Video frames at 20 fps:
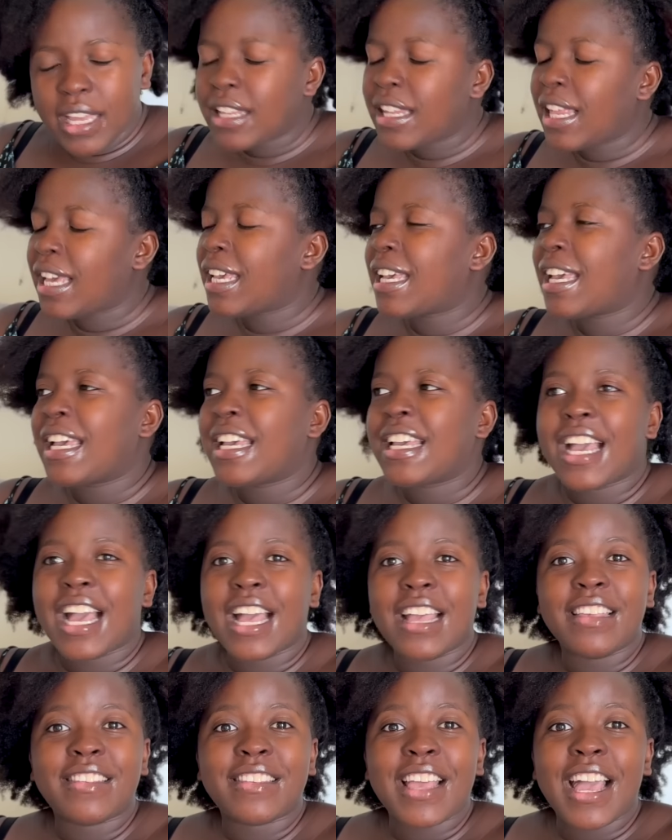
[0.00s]
Like
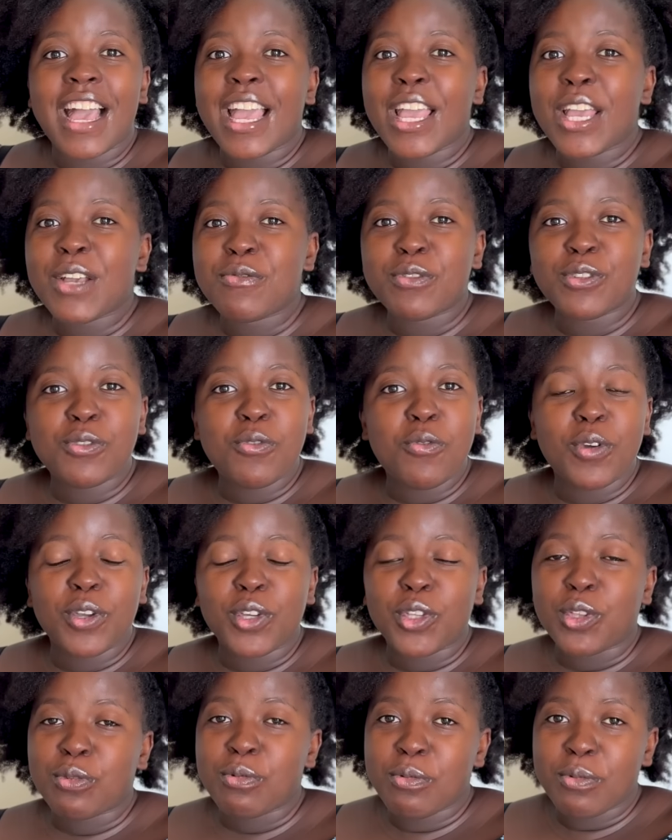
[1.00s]
guys, I was going
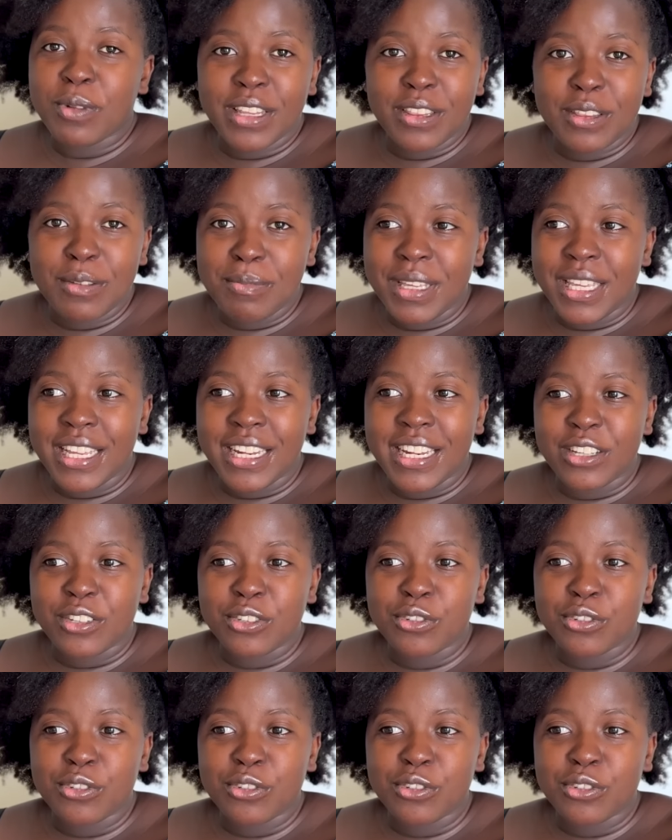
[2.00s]
through at the beginning.